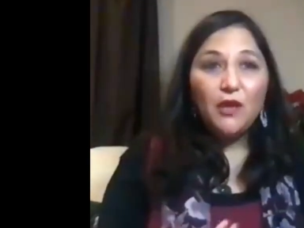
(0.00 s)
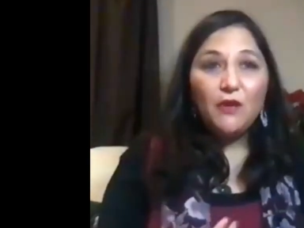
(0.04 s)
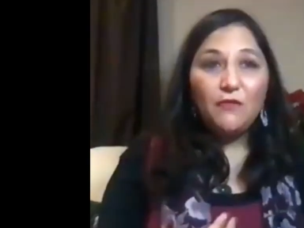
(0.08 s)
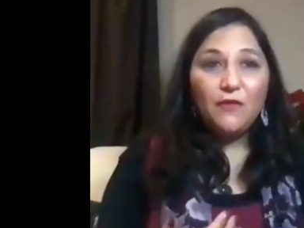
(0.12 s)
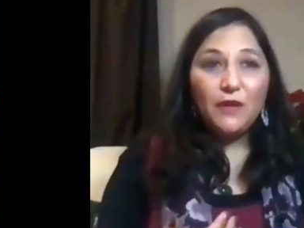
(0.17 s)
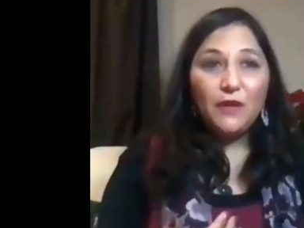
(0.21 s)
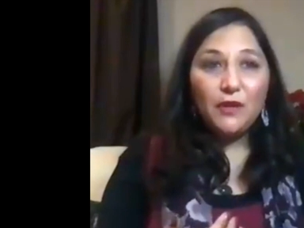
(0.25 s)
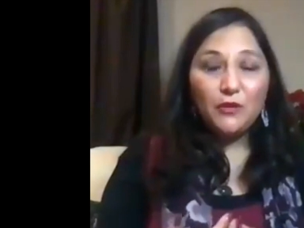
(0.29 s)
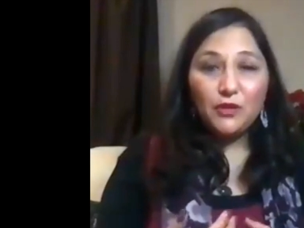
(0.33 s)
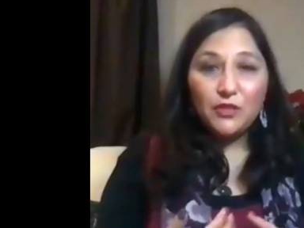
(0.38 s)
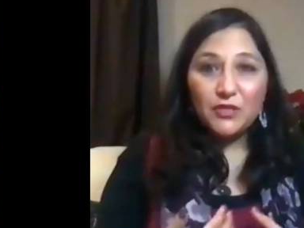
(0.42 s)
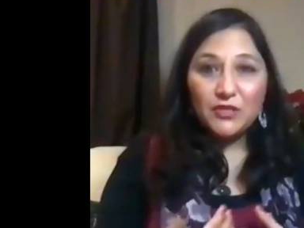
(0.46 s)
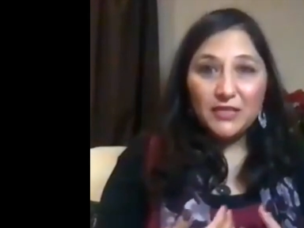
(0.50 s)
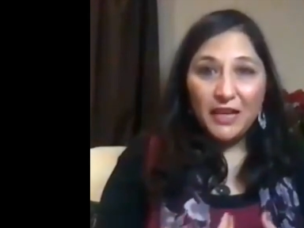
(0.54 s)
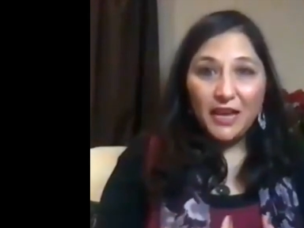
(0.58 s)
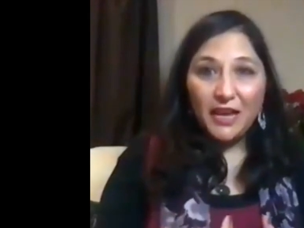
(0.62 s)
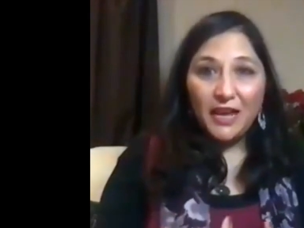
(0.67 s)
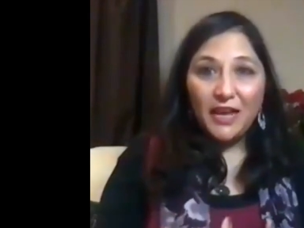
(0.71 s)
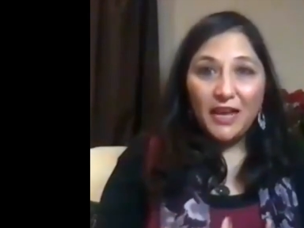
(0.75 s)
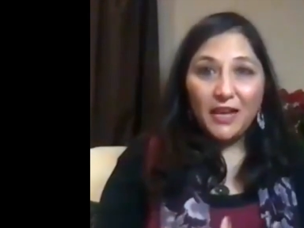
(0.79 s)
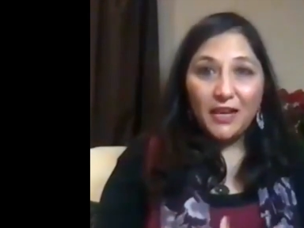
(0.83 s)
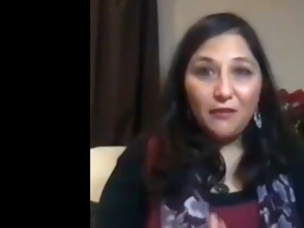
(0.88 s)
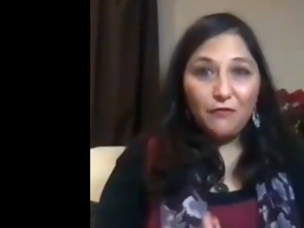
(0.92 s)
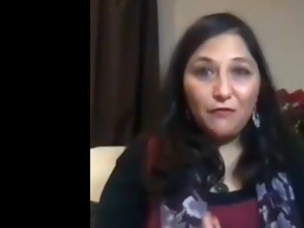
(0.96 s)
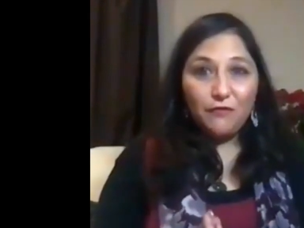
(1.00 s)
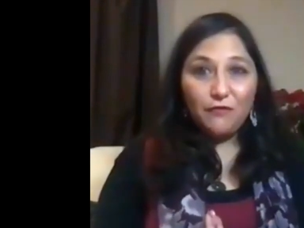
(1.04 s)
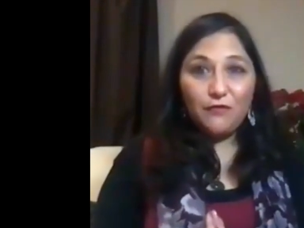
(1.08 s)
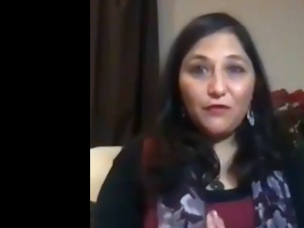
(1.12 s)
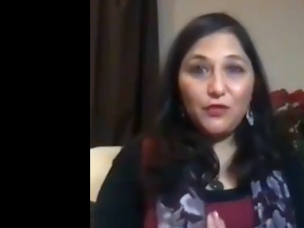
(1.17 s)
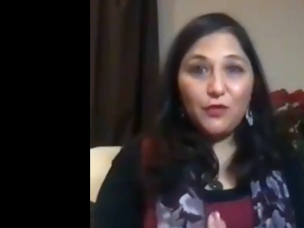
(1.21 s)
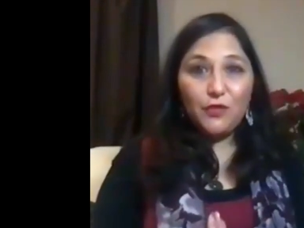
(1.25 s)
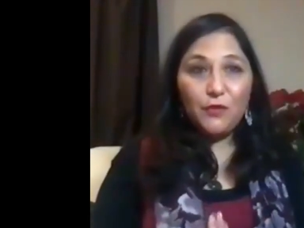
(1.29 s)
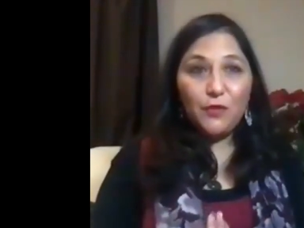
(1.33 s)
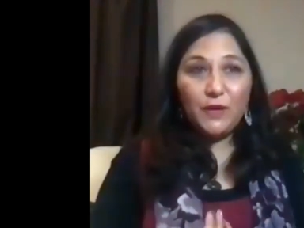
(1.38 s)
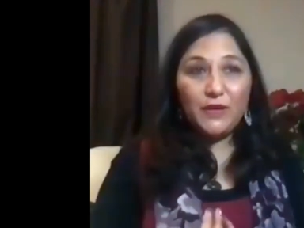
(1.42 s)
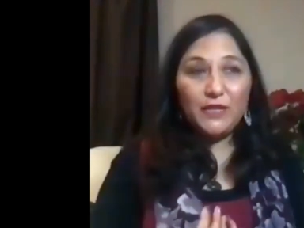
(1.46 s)
feel safe
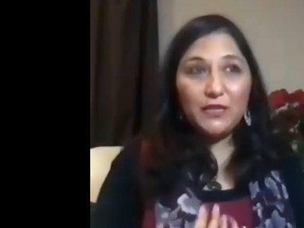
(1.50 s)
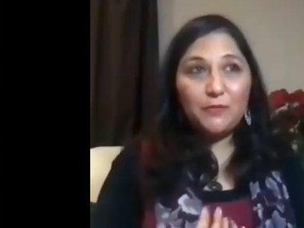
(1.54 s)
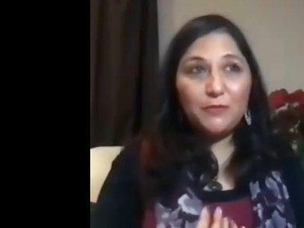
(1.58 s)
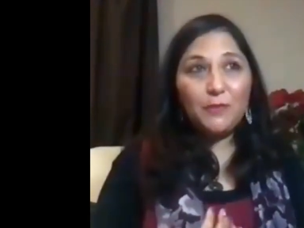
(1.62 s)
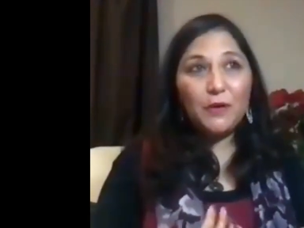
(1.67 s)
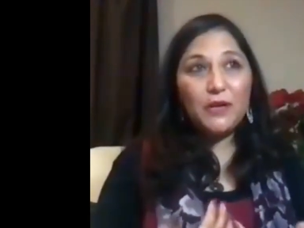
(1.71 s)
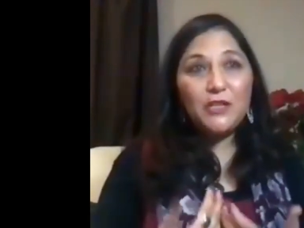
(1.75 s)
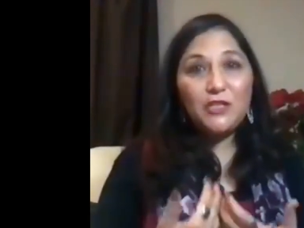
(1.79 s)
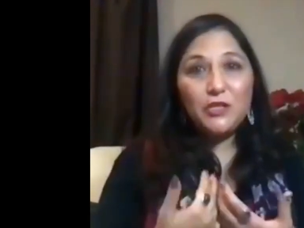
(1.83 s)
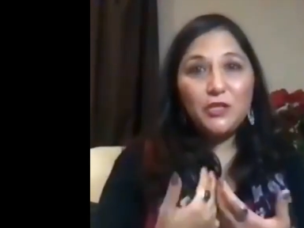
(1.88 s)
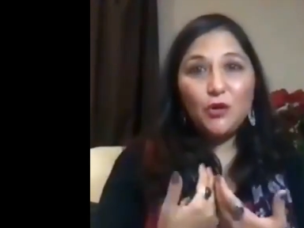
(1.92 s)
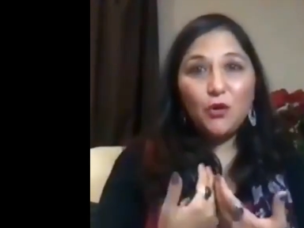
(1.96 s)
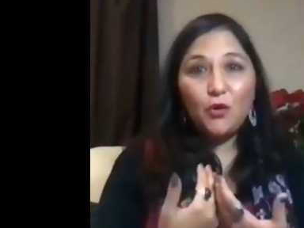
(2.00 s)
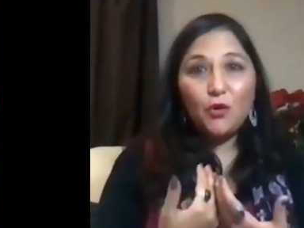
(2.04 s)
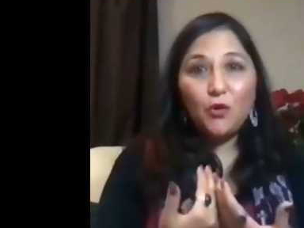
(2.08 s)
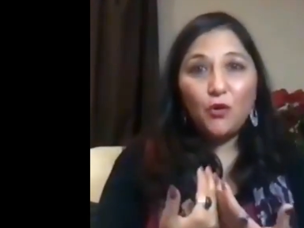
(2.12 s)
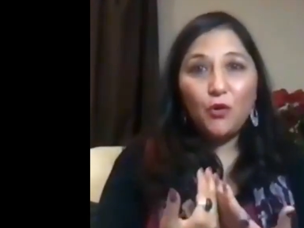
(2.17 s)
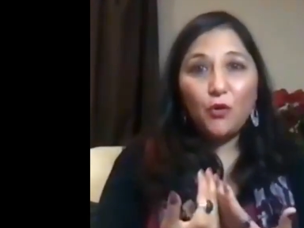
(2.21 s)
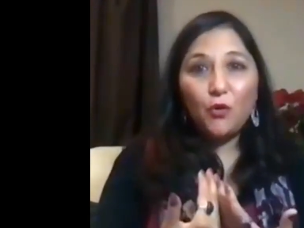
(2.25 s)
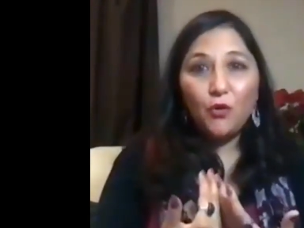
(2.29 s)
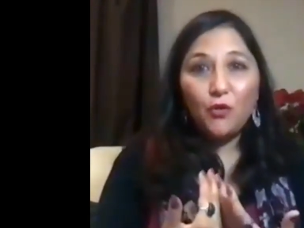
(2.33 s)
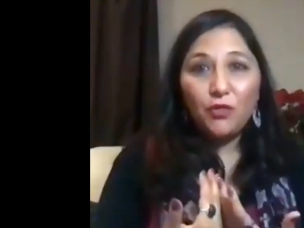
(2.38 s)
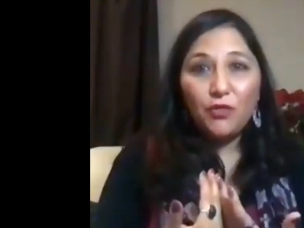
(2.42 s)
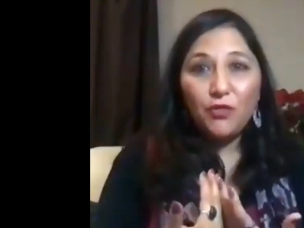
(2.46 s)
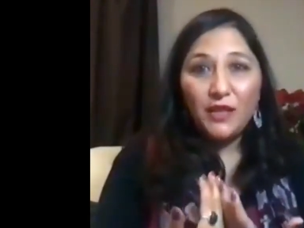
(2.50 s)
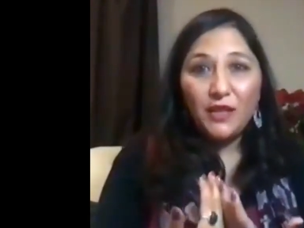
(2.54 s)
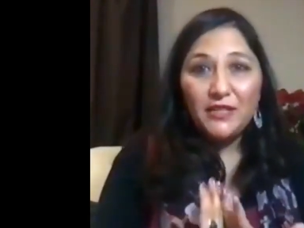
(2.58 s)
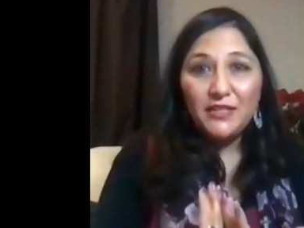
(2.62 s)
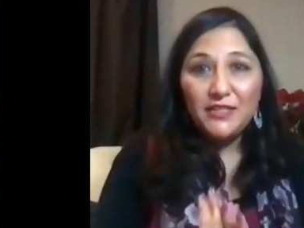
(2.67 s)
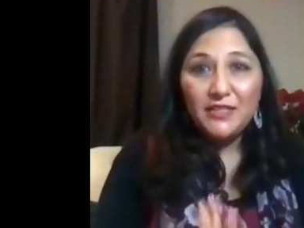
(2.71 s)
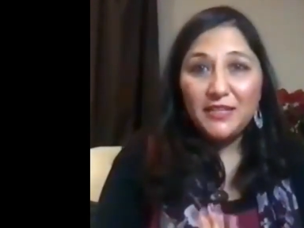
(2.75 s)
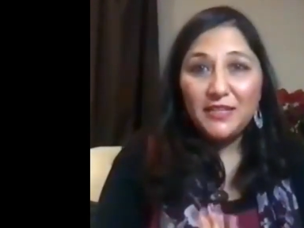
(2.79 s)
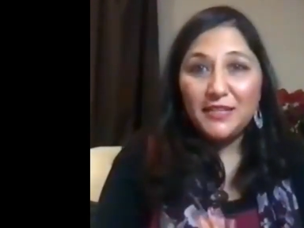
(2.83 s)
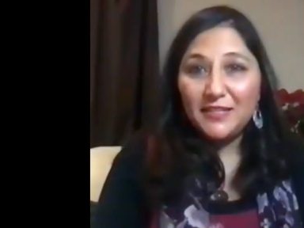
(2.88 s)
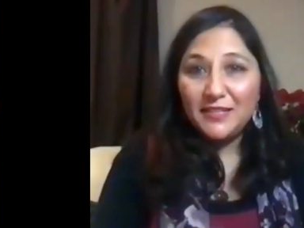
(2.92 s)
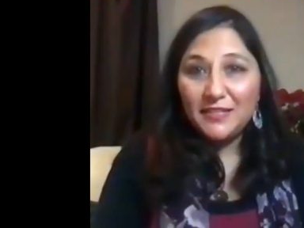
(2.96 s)
to express your
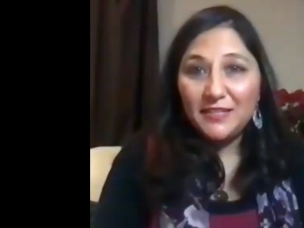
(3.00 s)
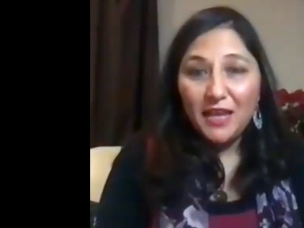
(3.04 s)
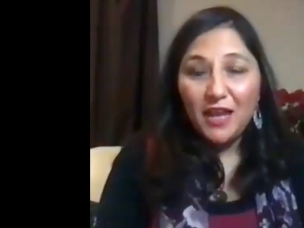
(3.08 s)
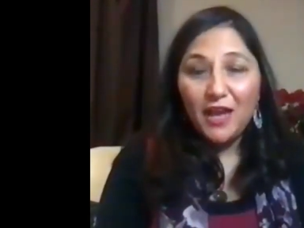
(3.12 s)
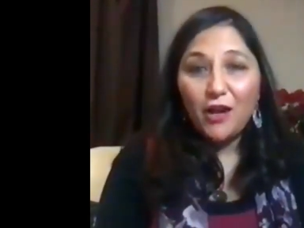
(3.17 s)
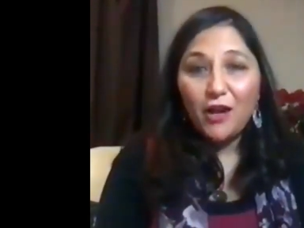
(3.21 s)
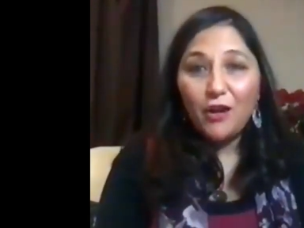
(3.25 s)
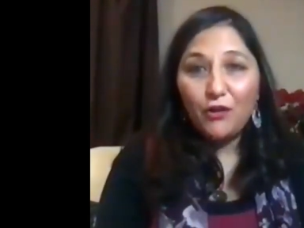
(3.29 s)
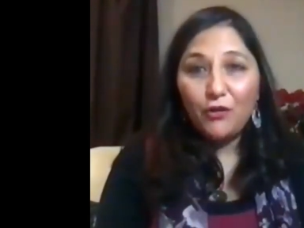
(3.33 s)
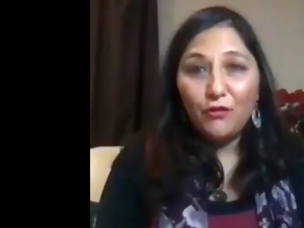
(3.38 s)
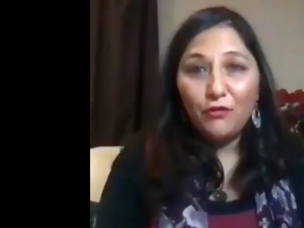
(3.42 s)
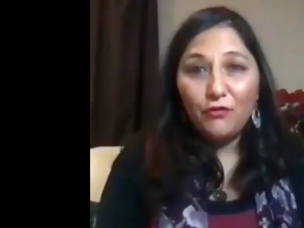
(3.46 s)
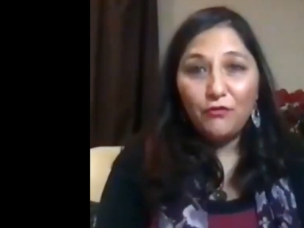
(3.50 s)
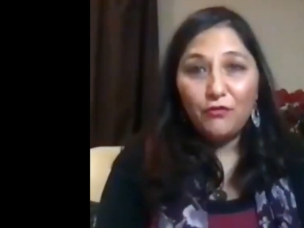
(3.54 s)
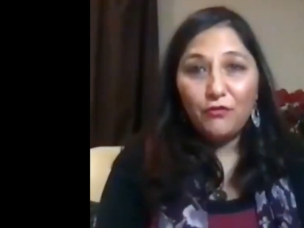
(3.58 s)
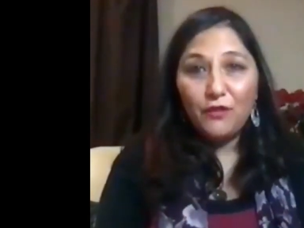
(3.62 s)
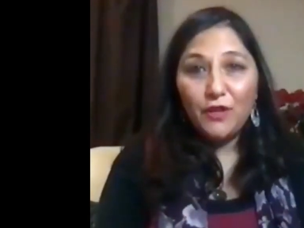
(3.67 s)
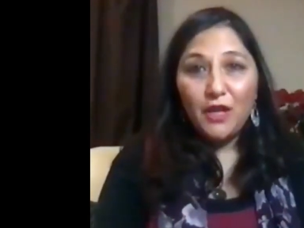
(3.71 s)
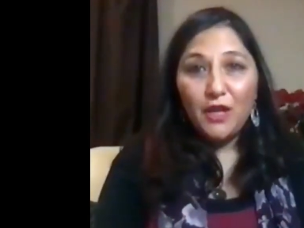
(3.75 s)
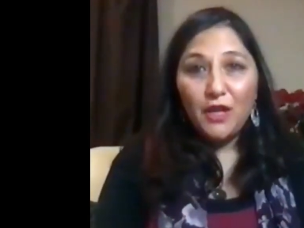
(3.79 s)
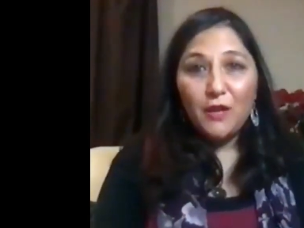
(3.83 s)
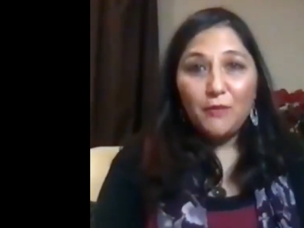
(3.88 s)
authentic self,